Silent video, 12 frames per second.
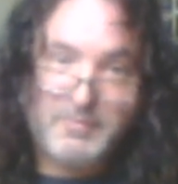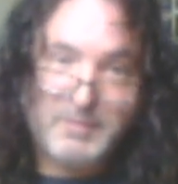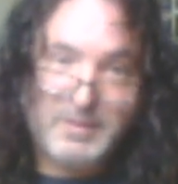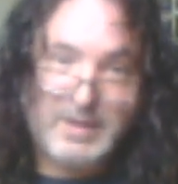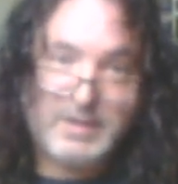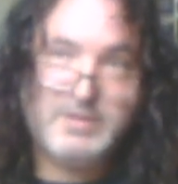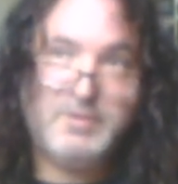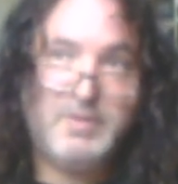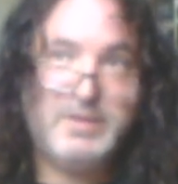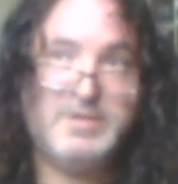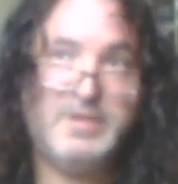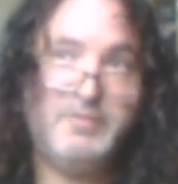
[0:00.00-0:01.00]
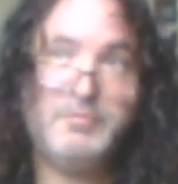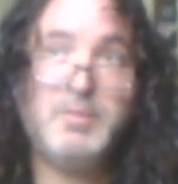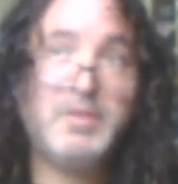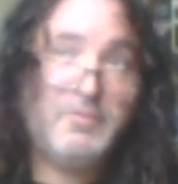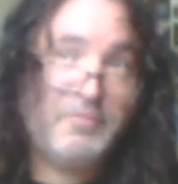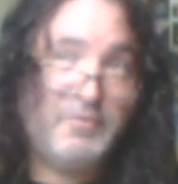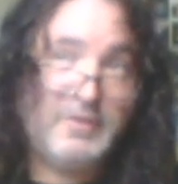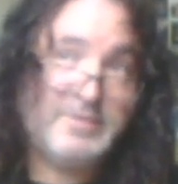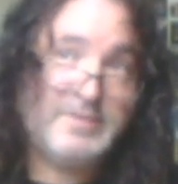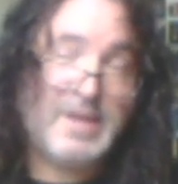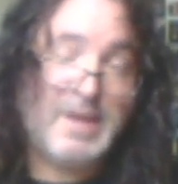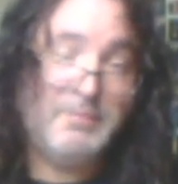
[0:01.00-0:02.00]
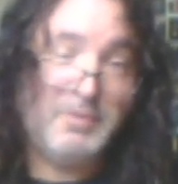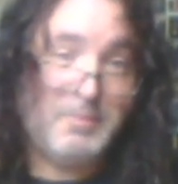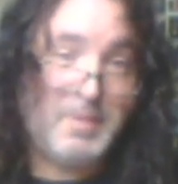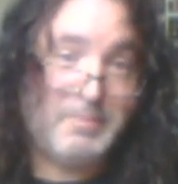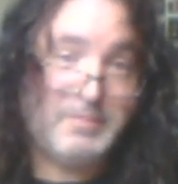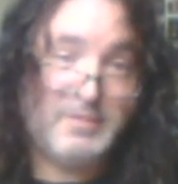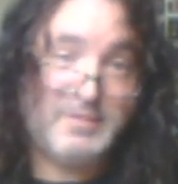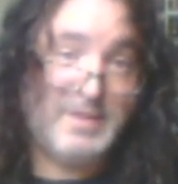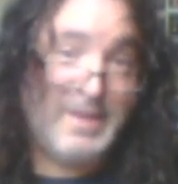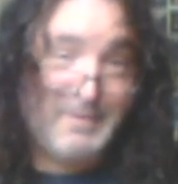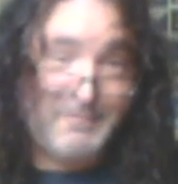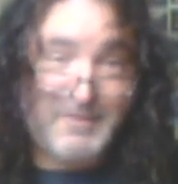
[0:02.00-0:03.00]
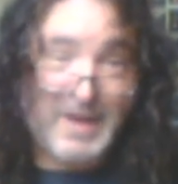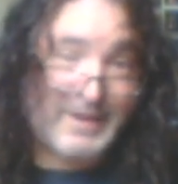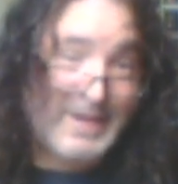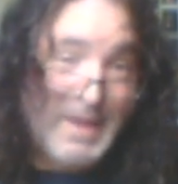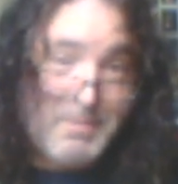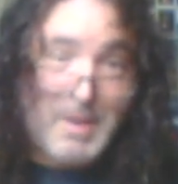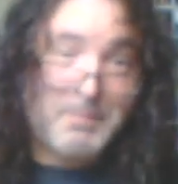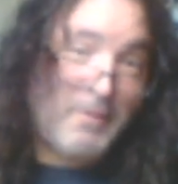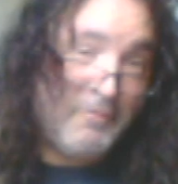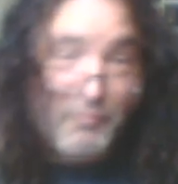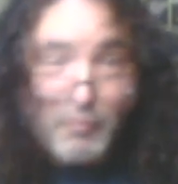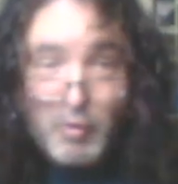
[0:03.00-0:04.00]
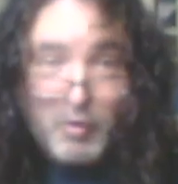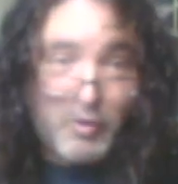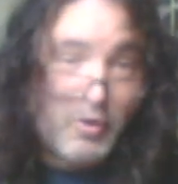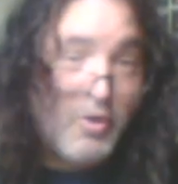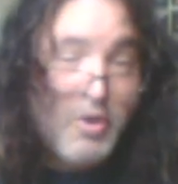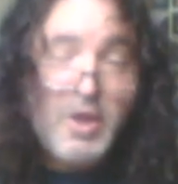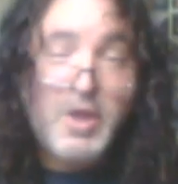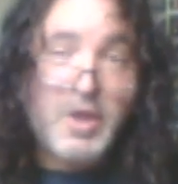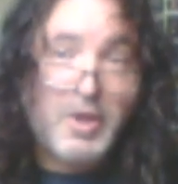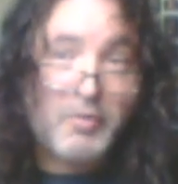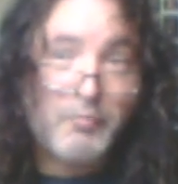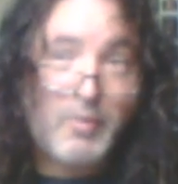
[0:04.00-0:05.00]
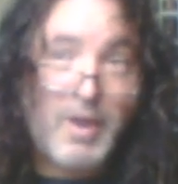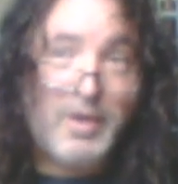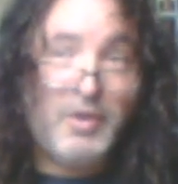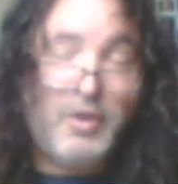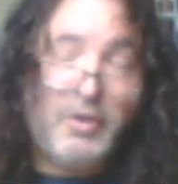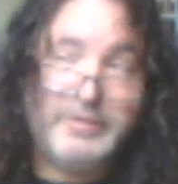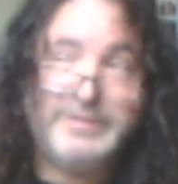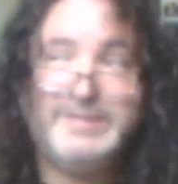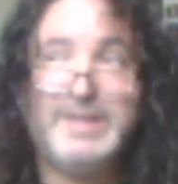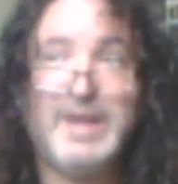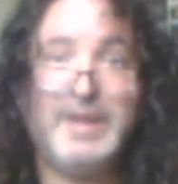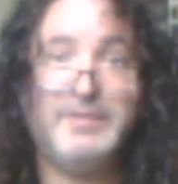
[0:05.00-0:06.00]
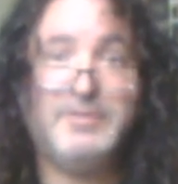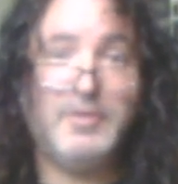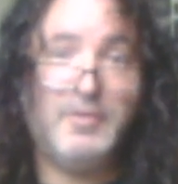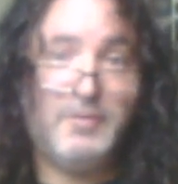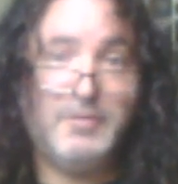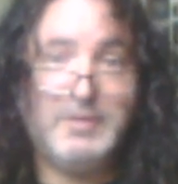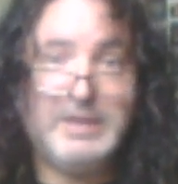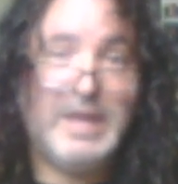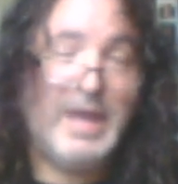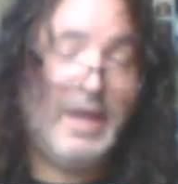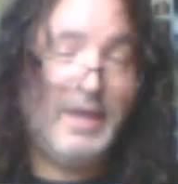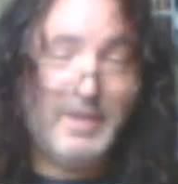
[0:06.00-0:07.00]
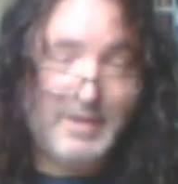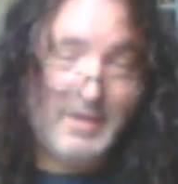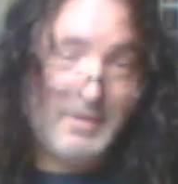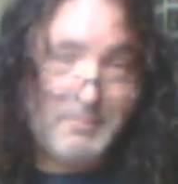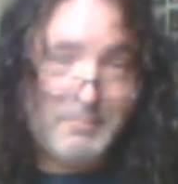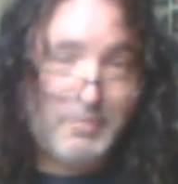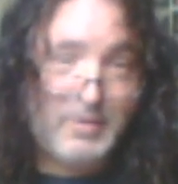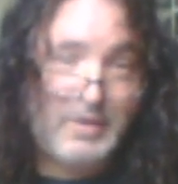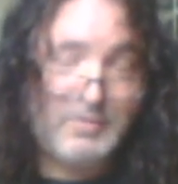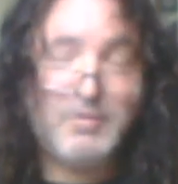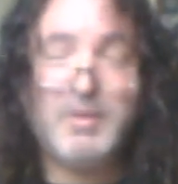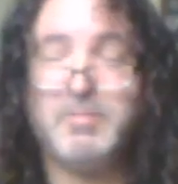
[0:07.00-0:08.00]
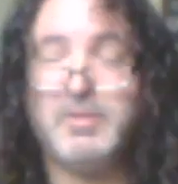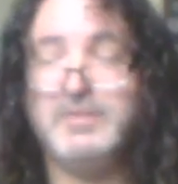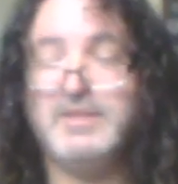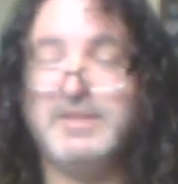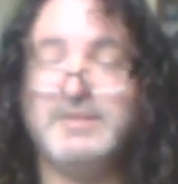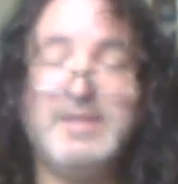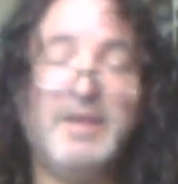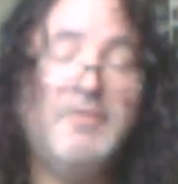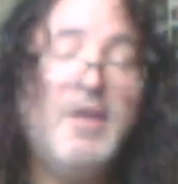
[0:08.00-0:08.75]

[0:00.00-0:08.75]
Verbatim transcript: time loop episode from The Next Generation. It was one of the first time loop episodes, that in fact came out before Groundhog's Day. So, yeah, pretty